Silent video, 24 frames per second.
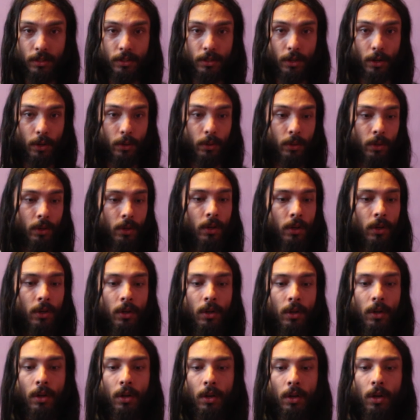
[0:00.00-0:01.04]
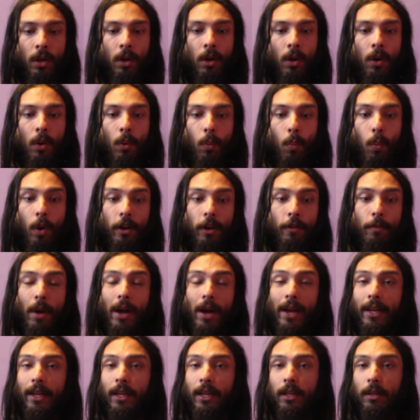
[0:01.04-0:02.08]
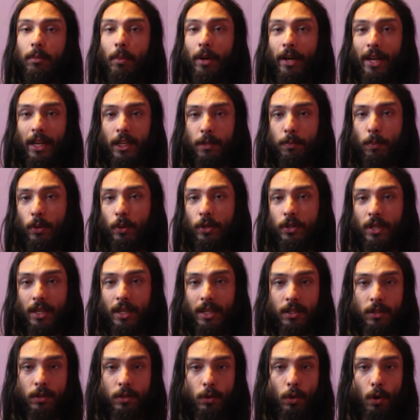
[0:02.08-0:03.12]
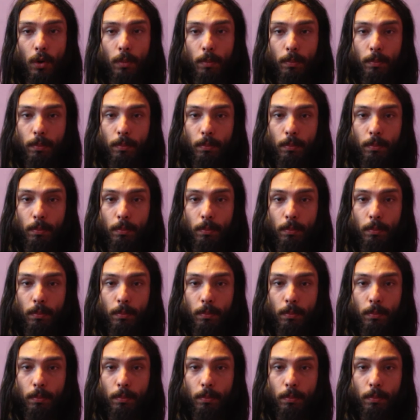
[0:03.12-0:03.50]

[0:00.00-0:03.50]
So one of my next point is not